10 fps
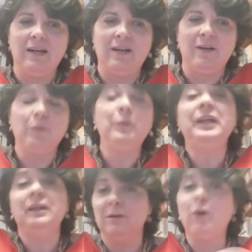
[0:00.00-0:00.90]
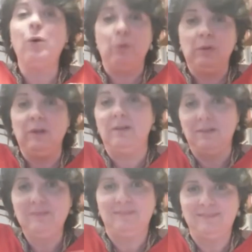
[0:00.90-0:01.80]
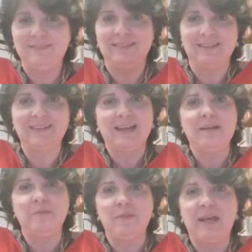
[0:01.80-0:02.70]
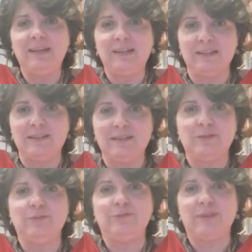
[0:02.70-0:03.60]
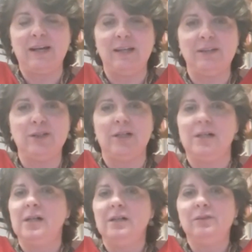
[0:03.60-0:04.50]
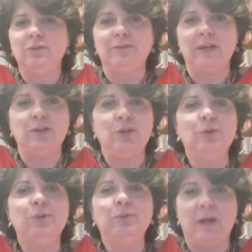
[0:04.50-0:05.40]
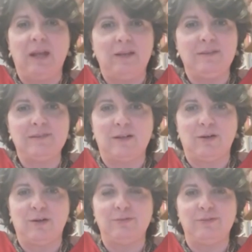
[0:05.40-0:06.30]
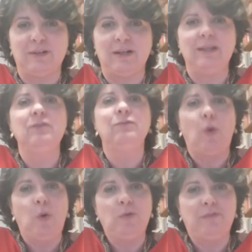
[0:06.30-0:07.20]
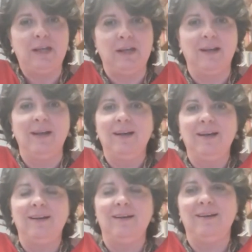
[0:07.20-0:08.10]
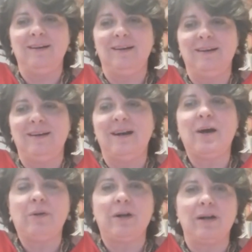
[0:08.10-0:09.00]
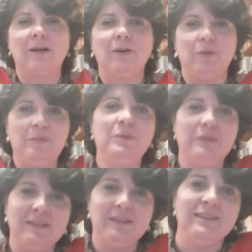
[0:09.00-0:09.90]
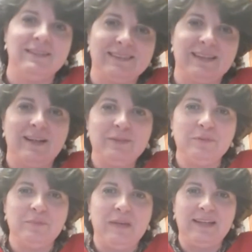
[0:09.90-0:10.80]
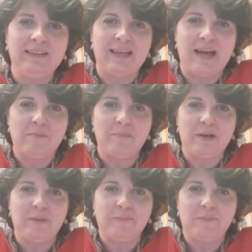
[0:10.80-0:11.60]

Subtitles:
we all can make it to find new ways of involving our communities to make them